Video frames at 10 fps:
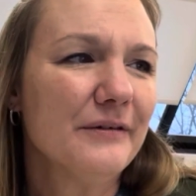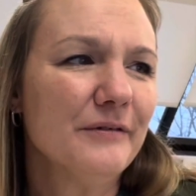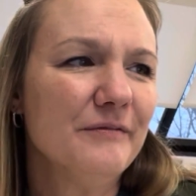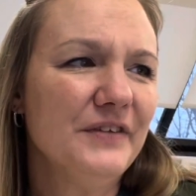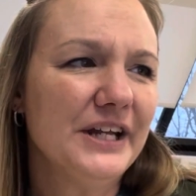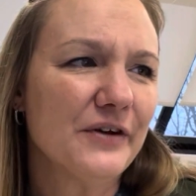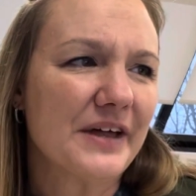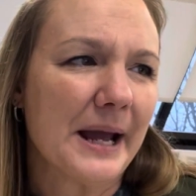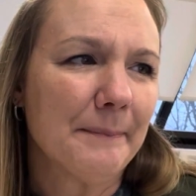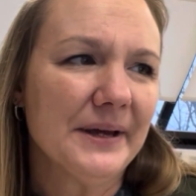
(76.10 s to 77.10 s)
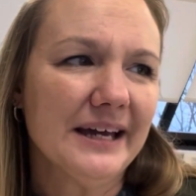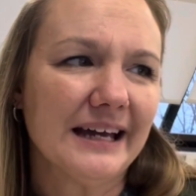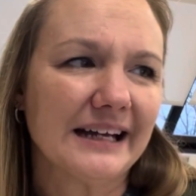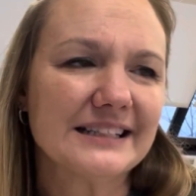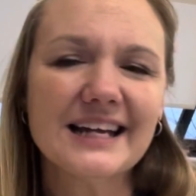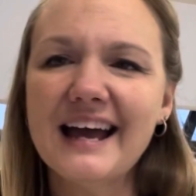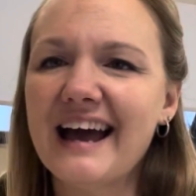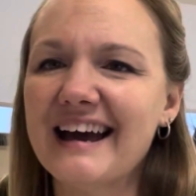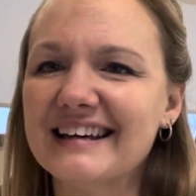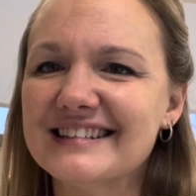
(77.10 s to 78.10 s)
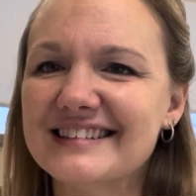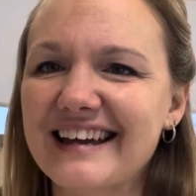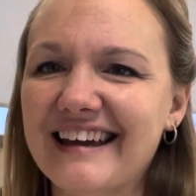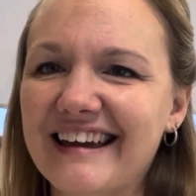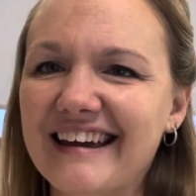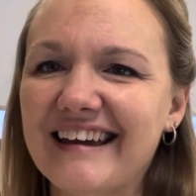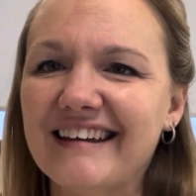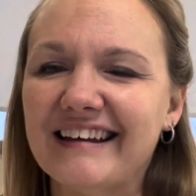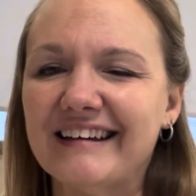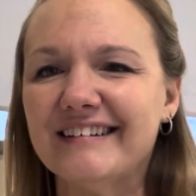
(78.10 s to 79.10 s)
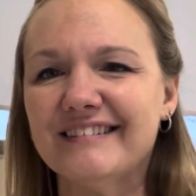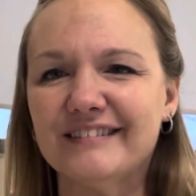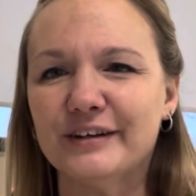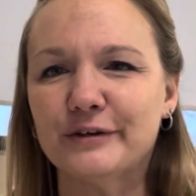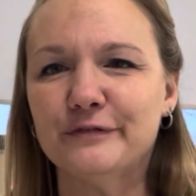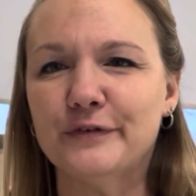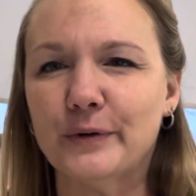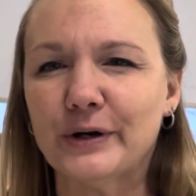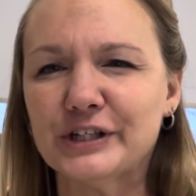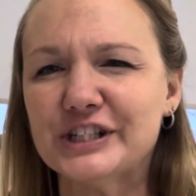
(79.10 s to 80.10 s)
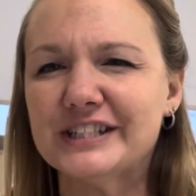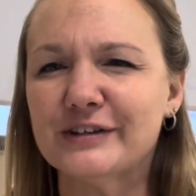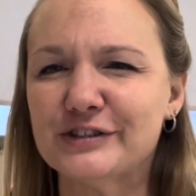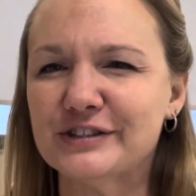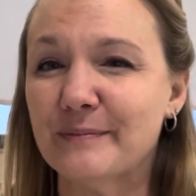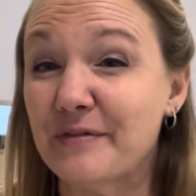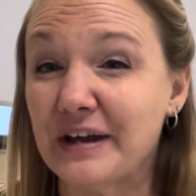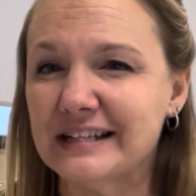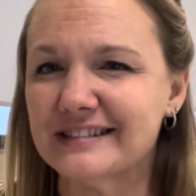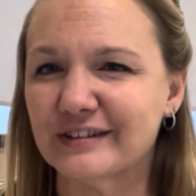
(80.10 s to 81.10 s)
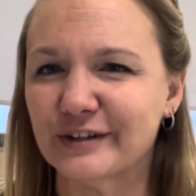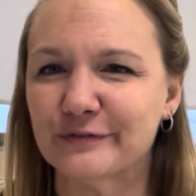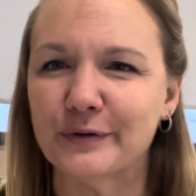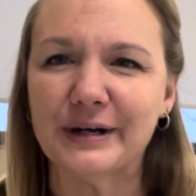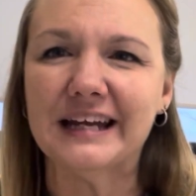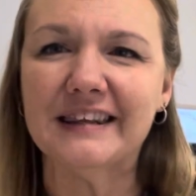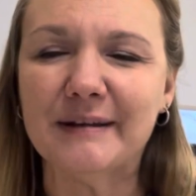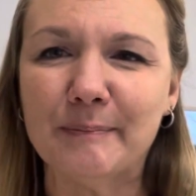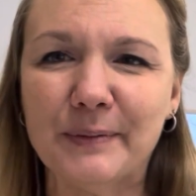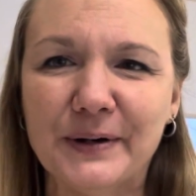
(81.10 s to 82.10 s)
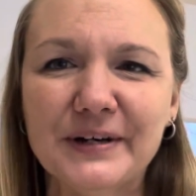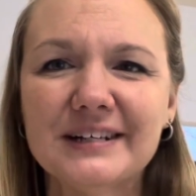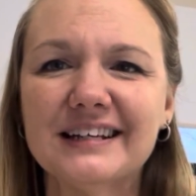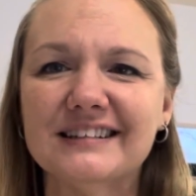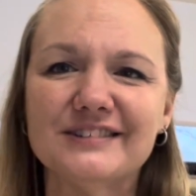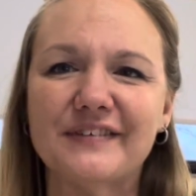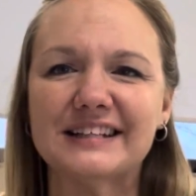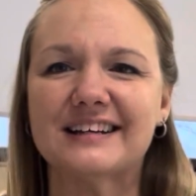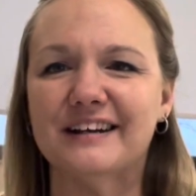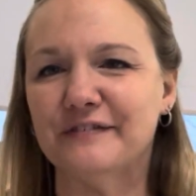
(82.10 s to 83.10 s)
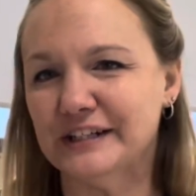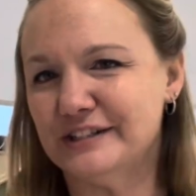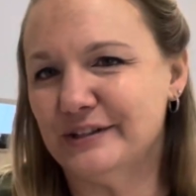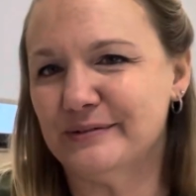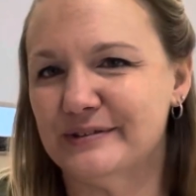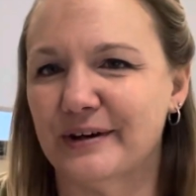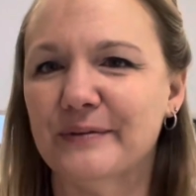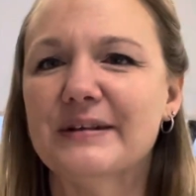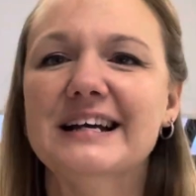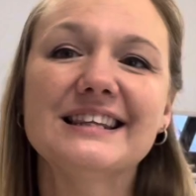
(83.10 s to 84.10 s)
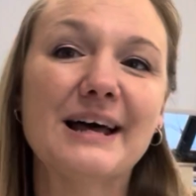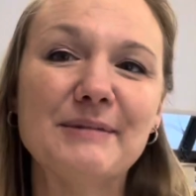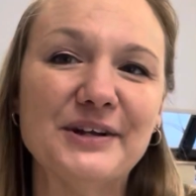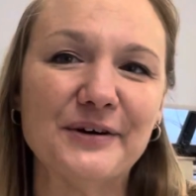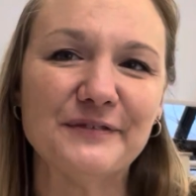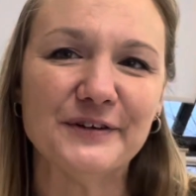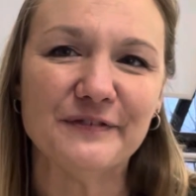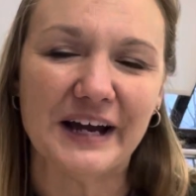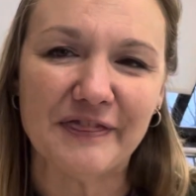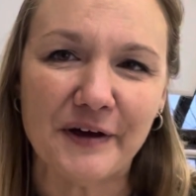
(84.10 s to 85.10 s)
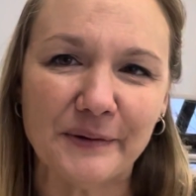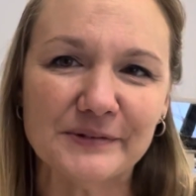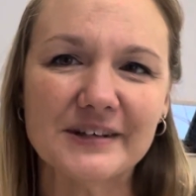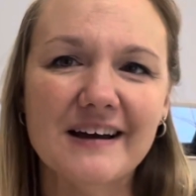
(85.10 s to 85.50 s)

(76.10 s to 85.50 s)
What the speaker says: video that I picked has a like look for, she tells you some things to look for in the book, and so that's kind of fun too. So let me know if you find those.